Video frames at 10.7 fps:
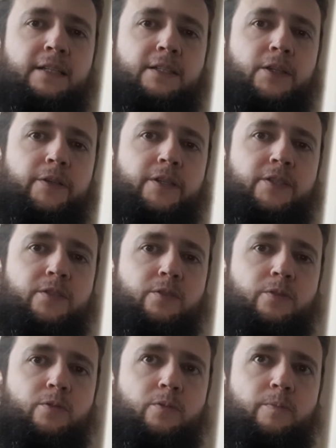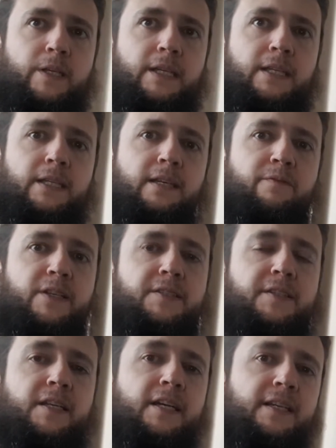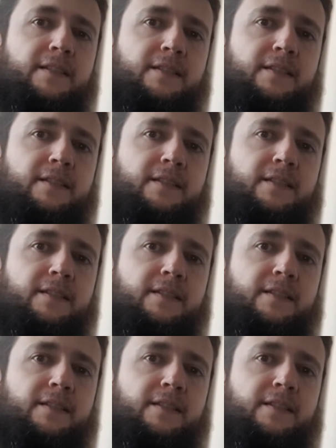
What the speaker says: going to be investigating